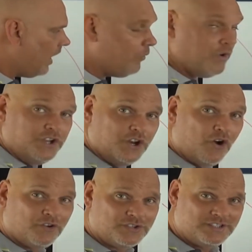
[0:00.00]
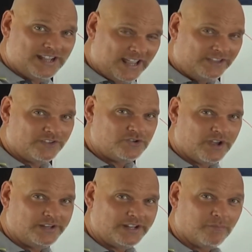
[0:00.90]
You're not taking the
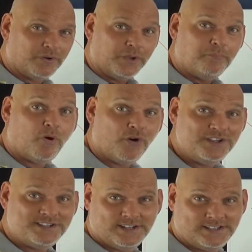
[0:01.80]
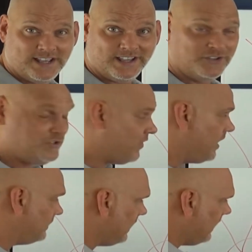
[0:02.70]
trade yet, but you're poised to take the
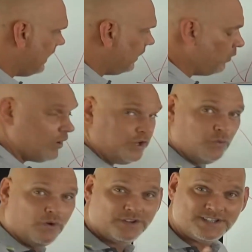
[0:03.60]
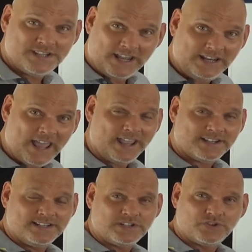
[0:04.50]
trade. What you want to see
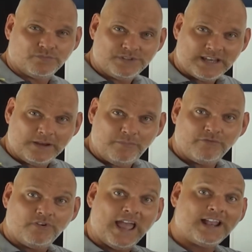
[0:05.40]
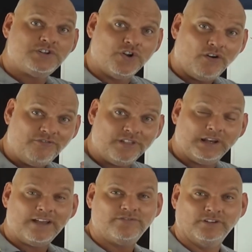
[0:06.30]
next is some type of reaction off the
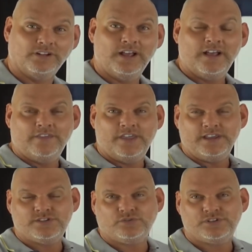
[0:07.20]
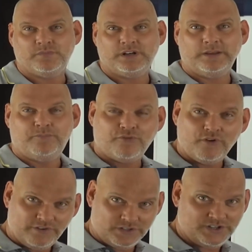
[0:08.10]
level that is ultimately
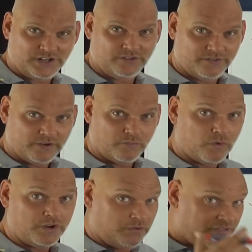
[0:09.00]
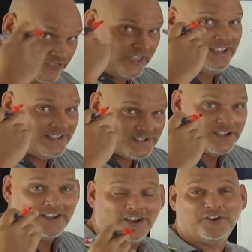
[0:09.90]
proving to you that what you think is
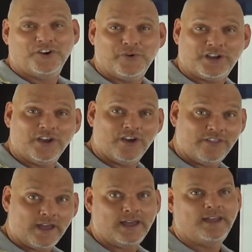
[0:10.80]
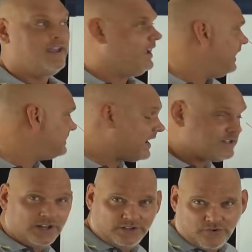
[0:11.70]
going to occur there is
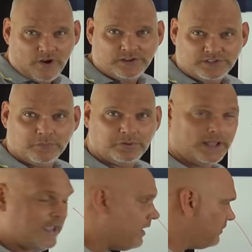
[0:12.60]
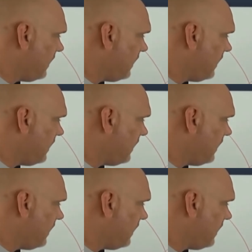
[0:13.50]
actually trying to play out.